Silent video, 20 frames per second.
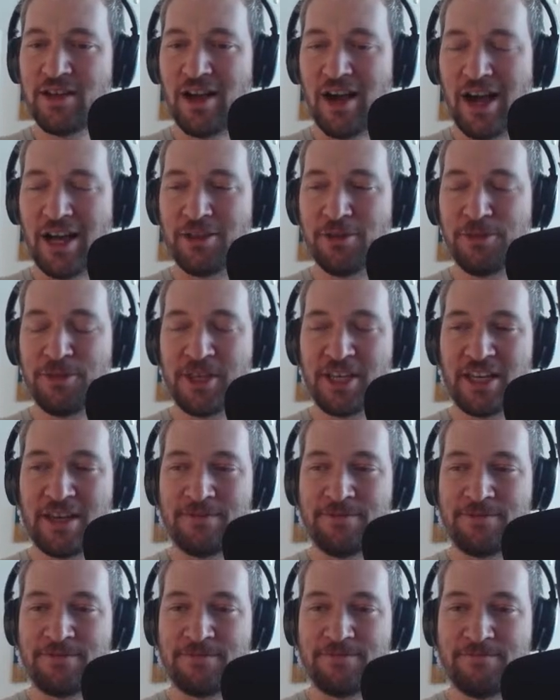I don't think
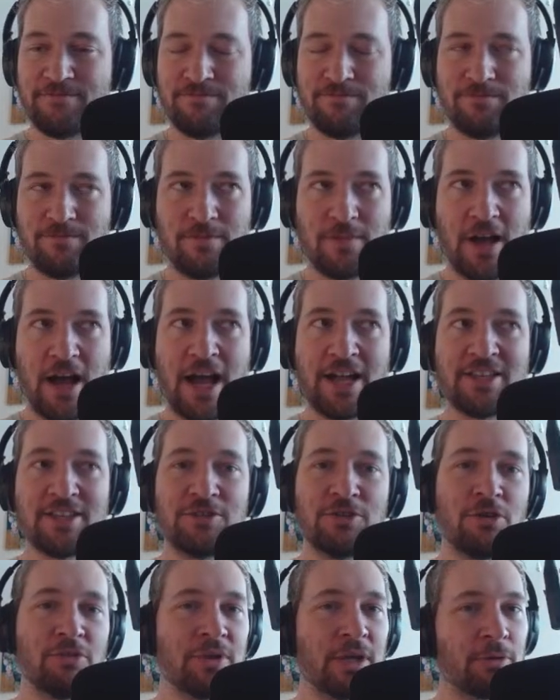I didn't
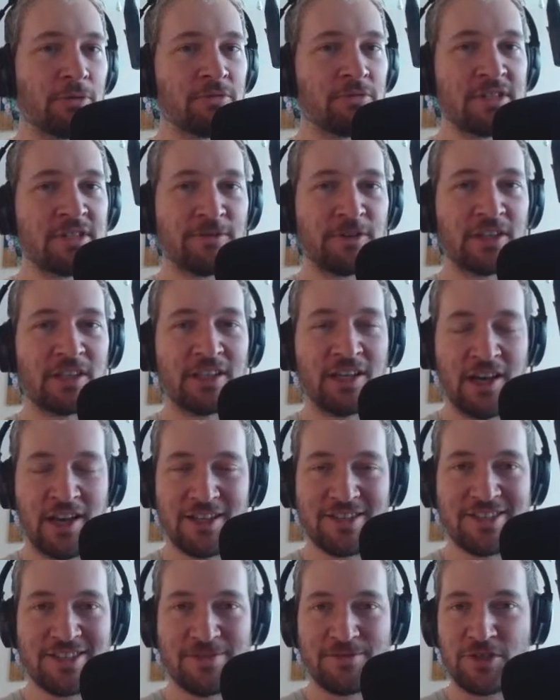know there were different
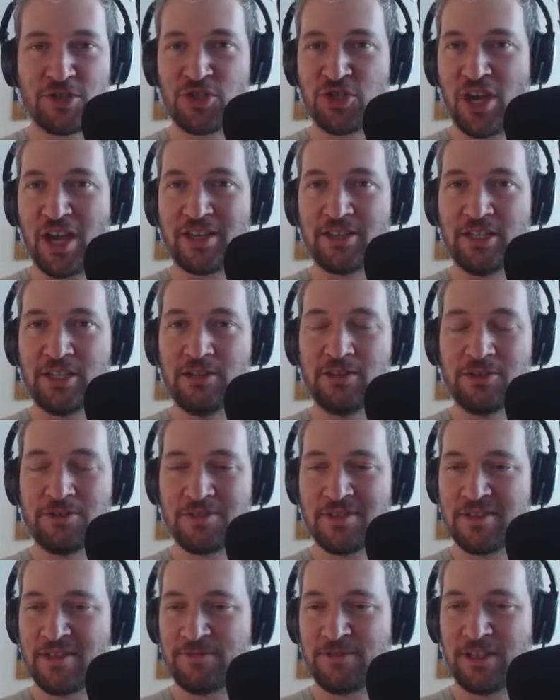cuts of The Shining. There's
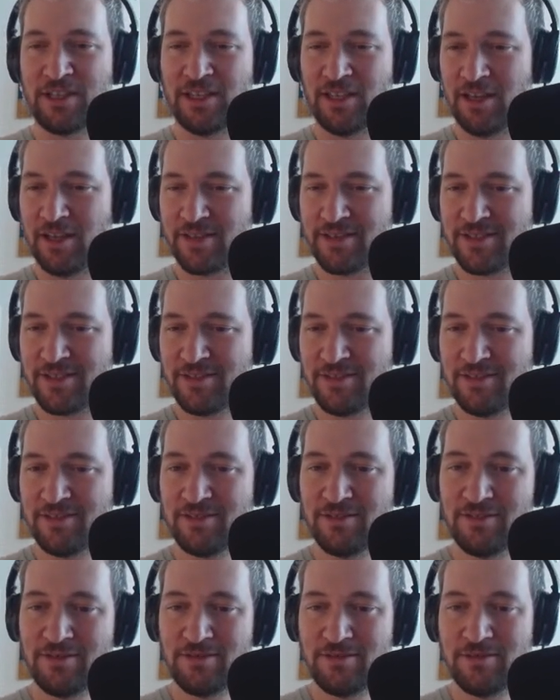a different cut?
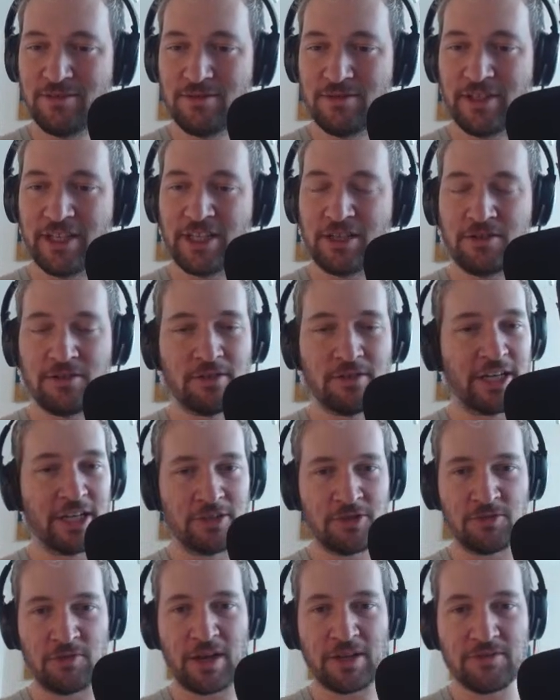Like a
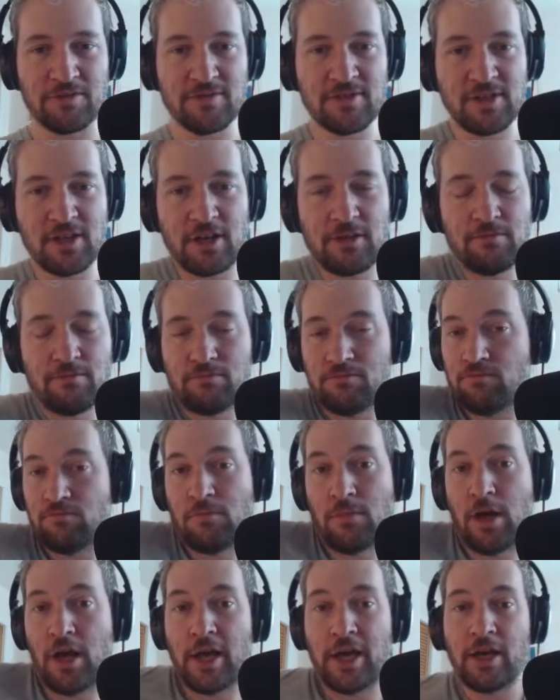director's cut?
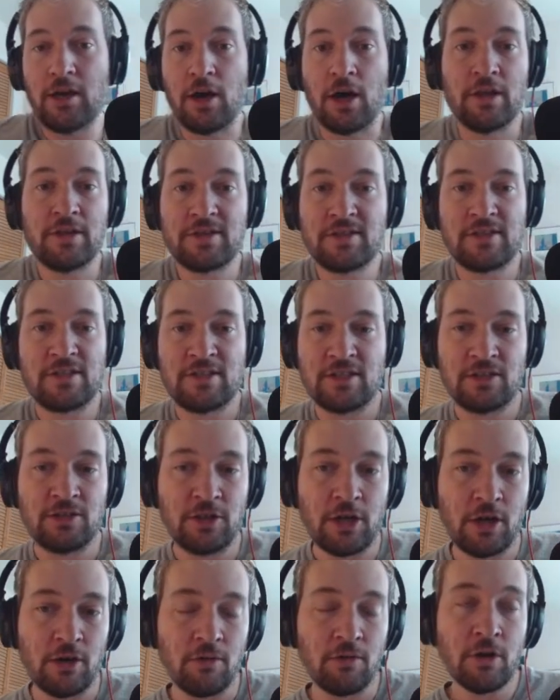I honestly didn't
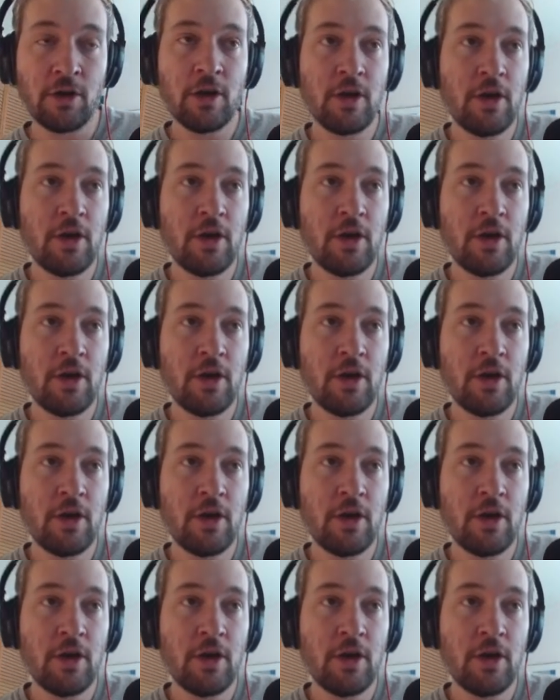know.